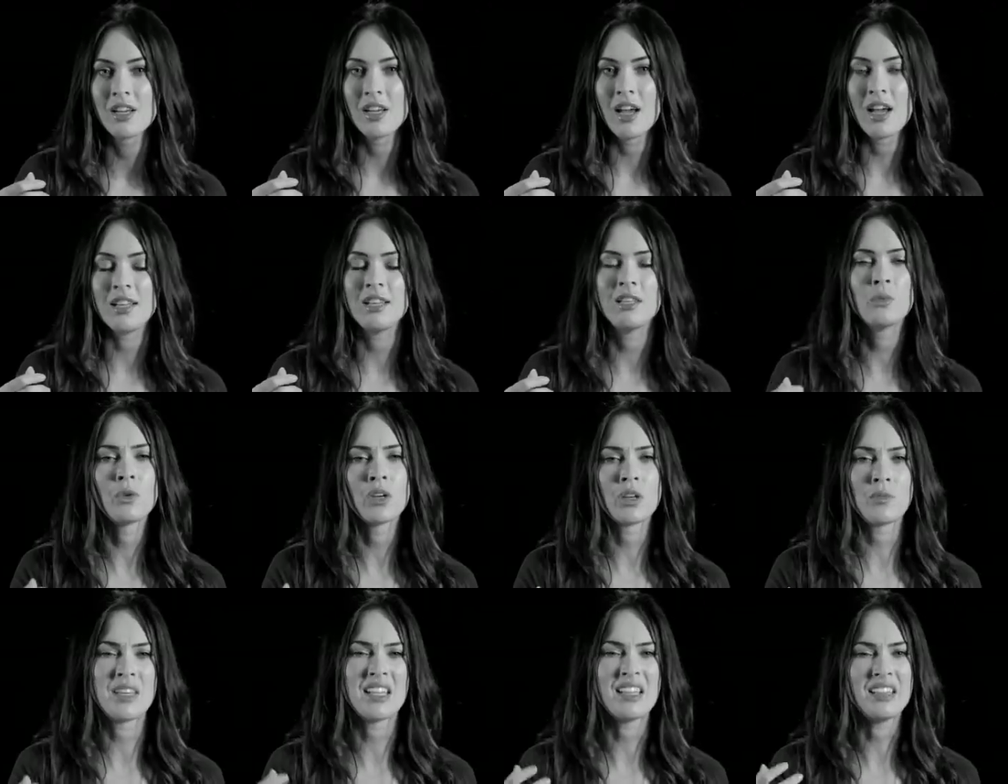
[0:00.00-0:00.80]
I didn't
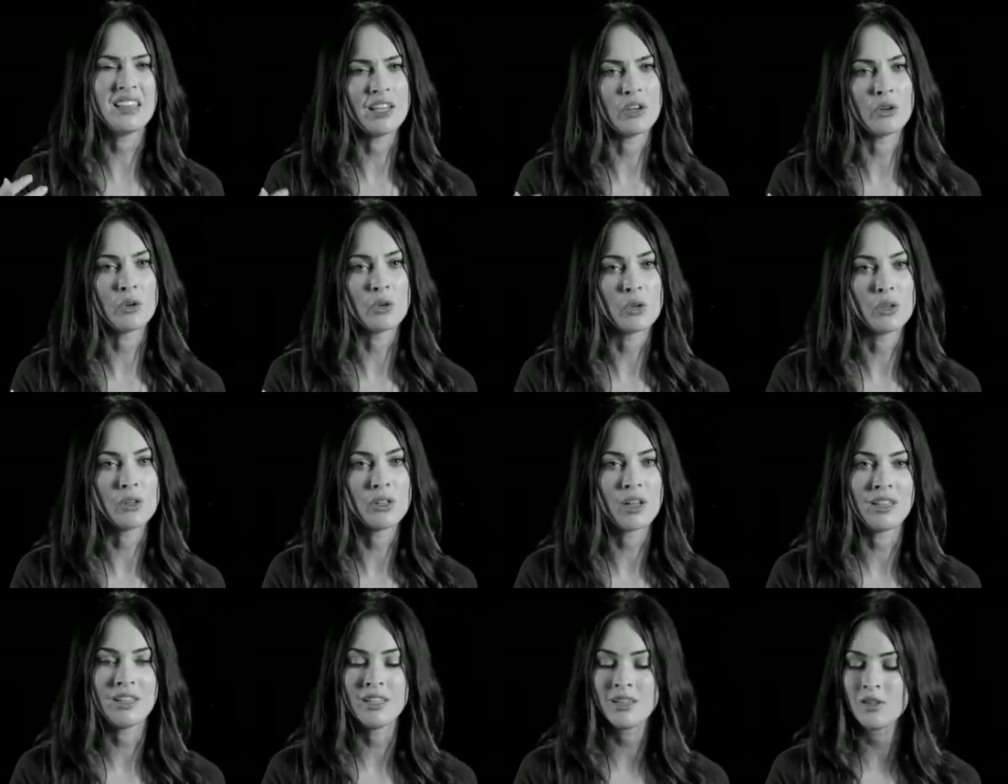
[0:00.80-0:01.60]
want to be literal.
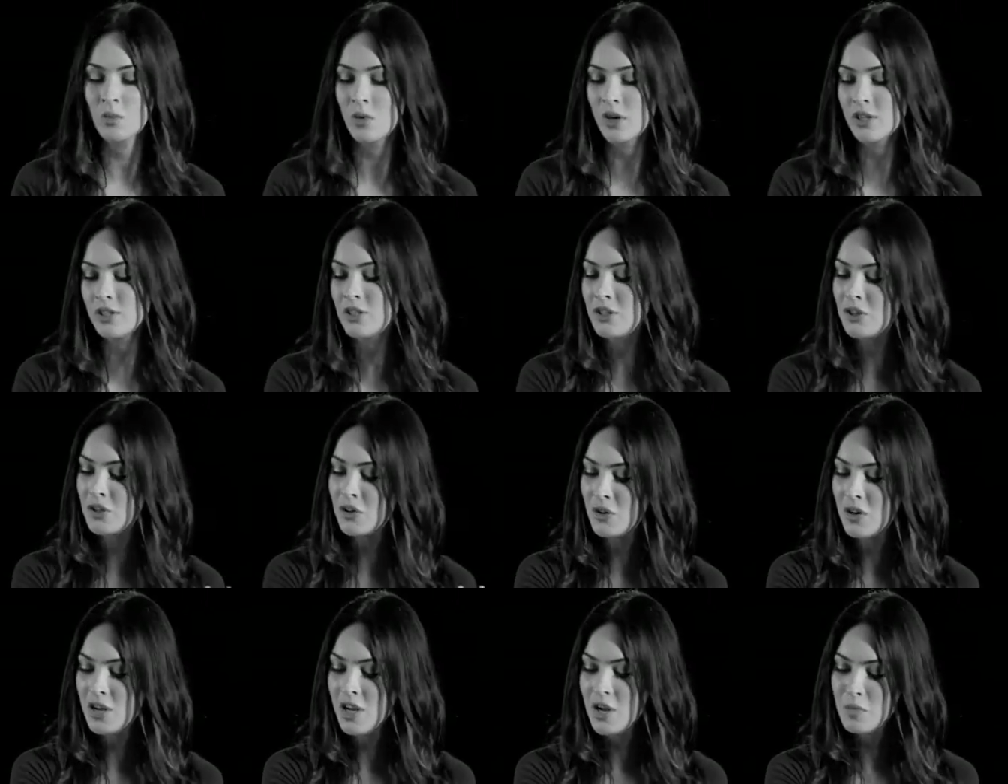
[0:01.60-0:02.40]
I didn't want
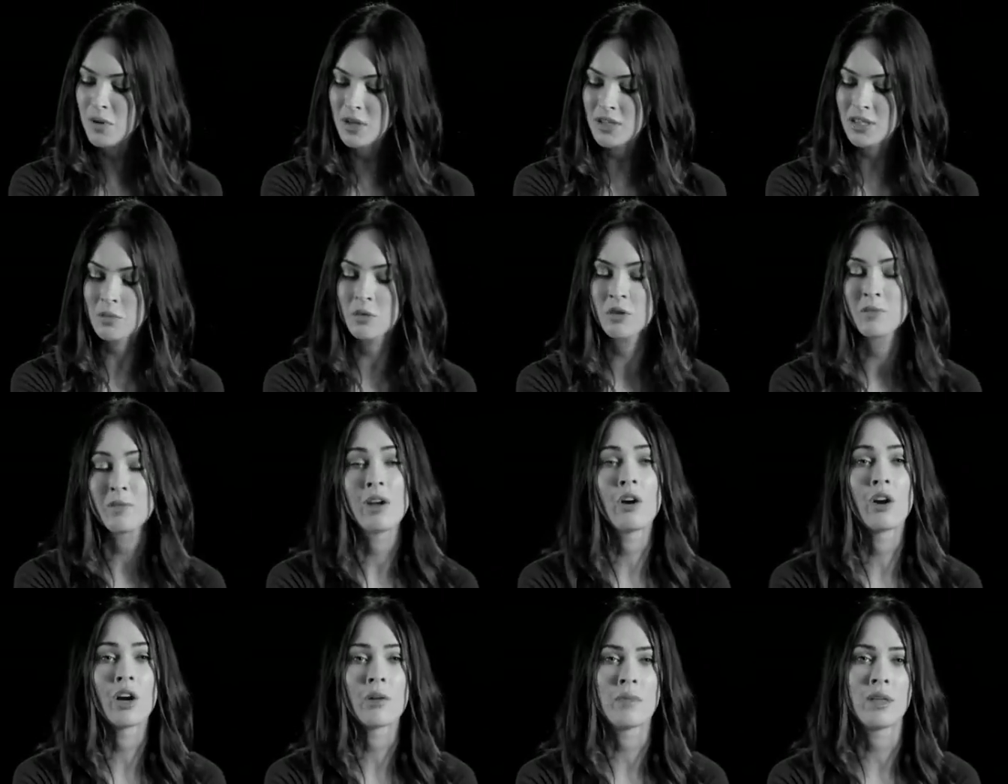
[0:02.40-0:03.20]
to put someone on
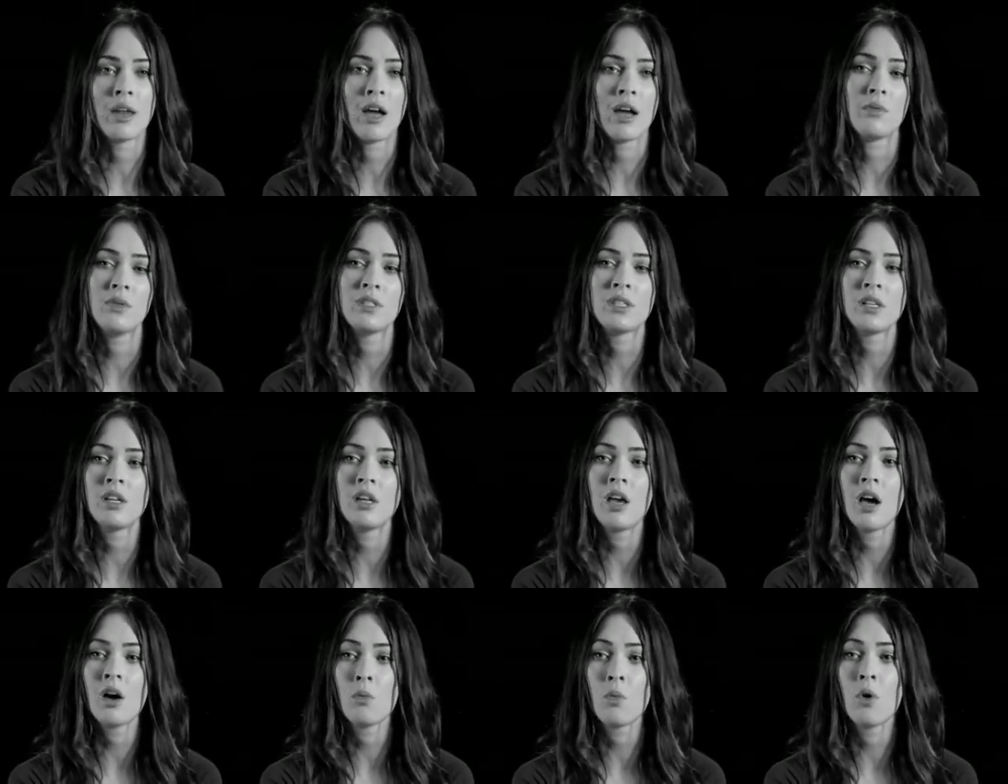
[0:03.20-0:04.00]
my arm that
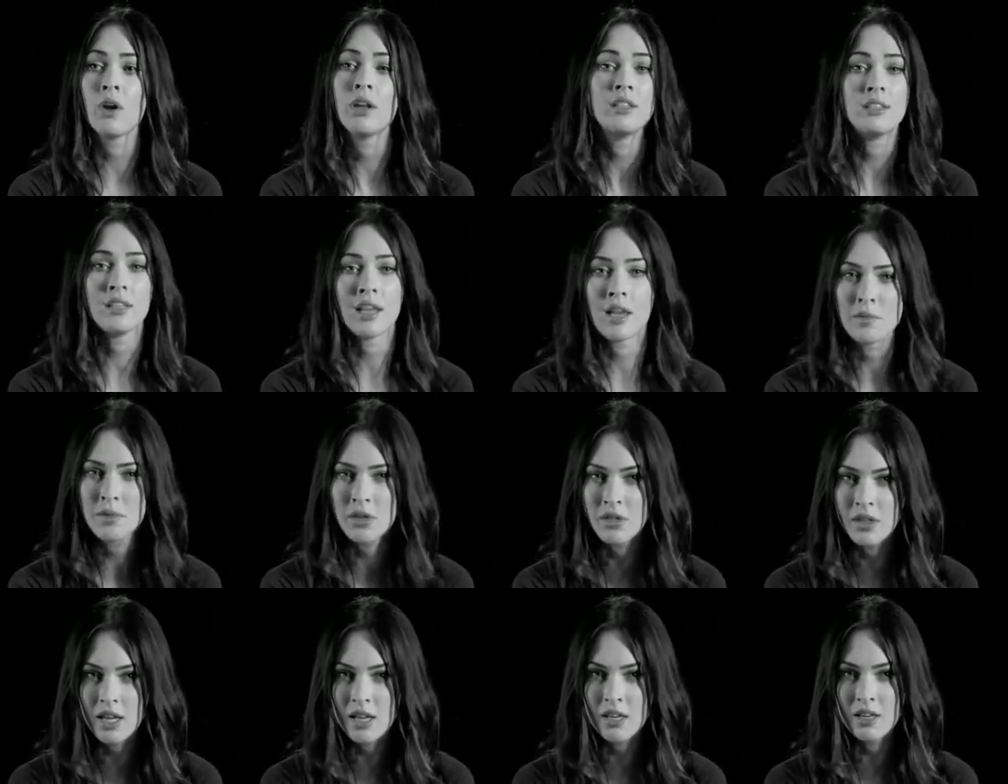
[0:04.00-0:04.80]
I wanted to
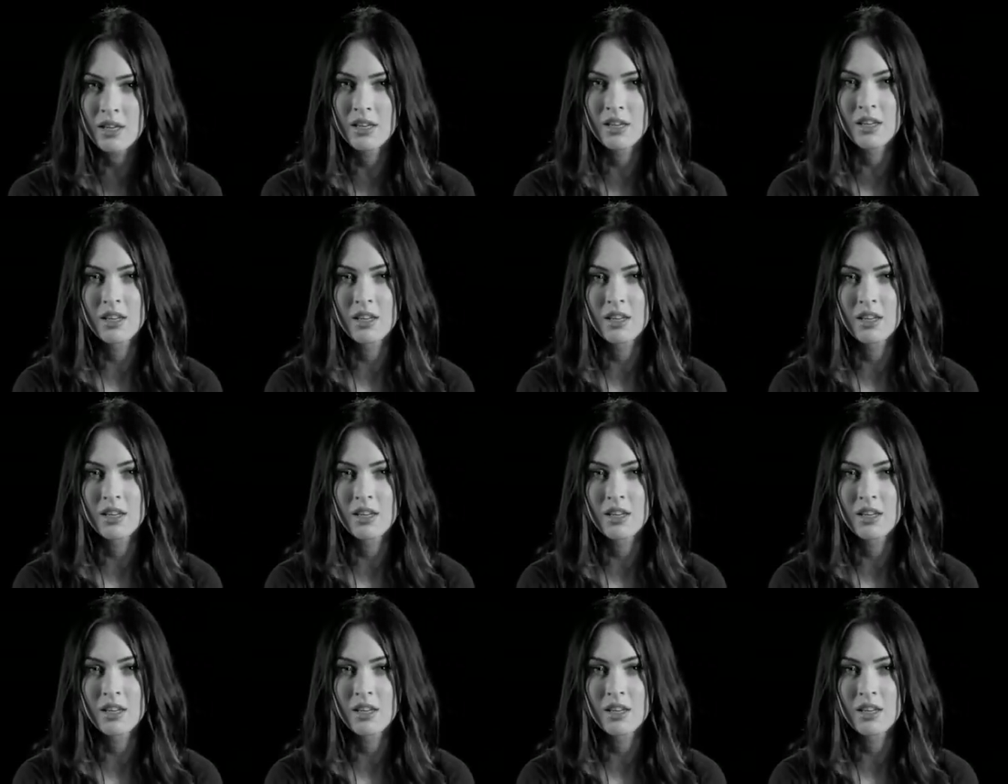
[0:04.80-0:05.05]
emulate,